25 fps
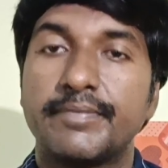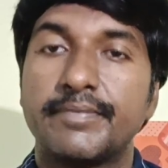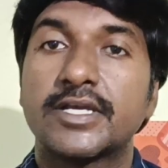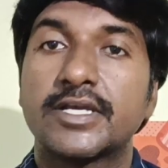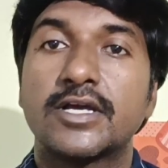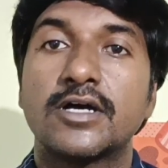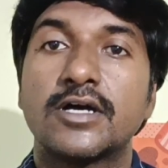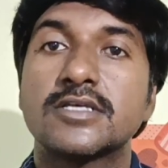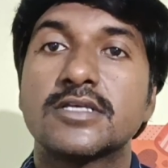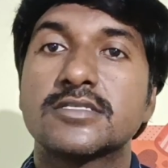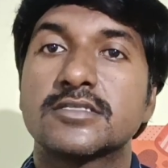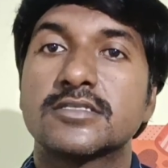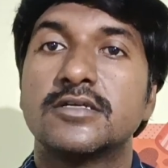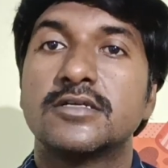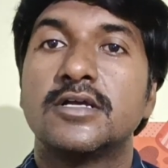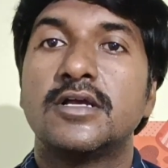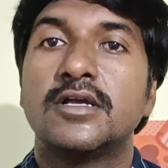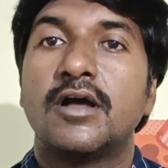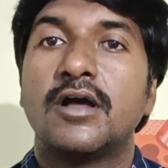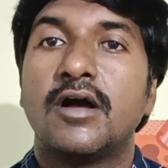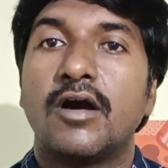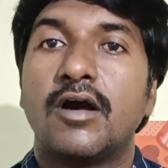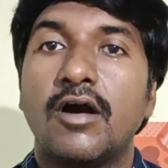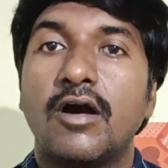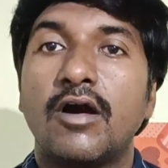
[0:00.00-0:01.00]
Because
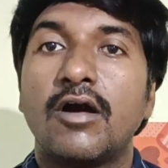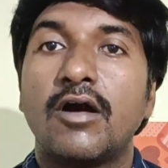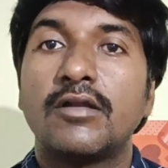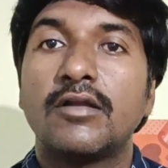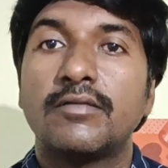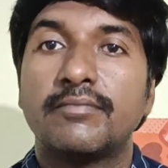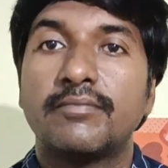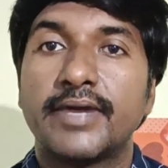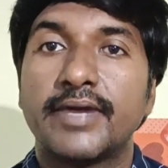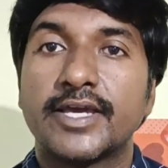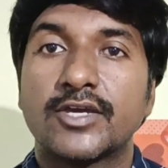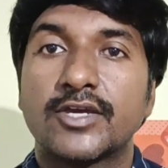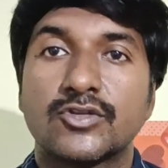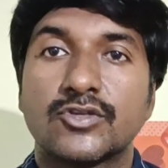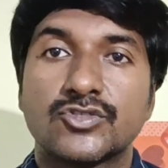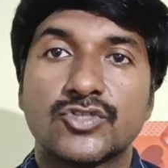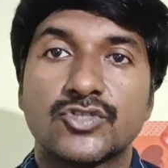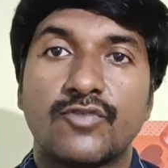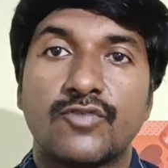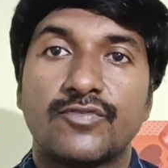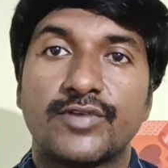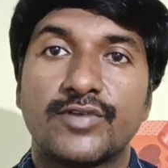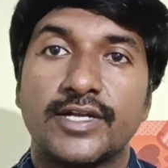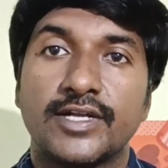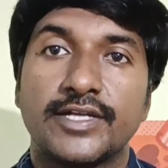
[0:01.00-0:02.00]
all
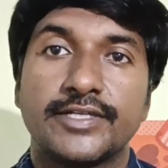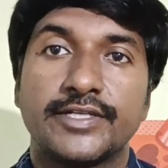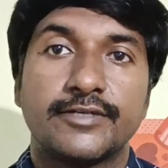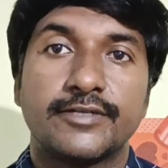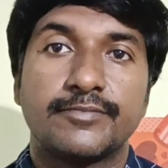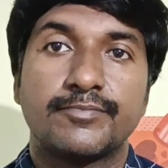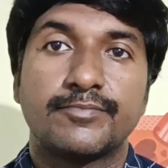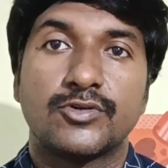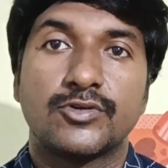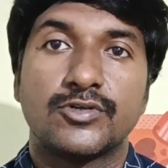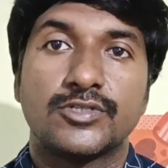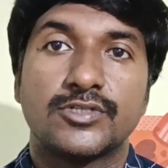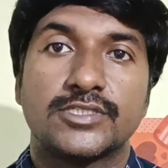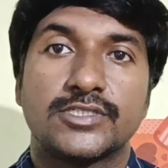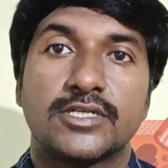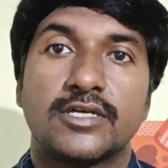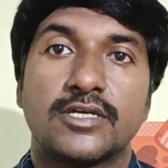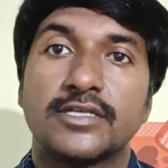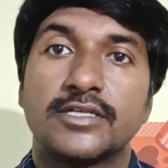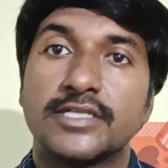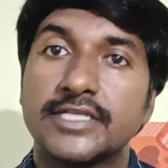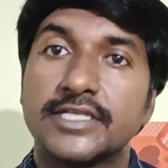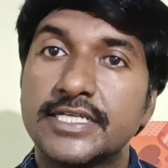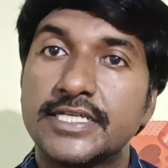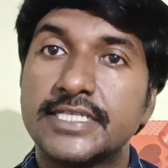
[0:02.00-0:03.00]
Microsoft-related products
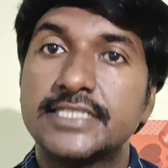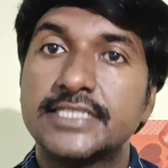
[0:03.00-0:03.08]
are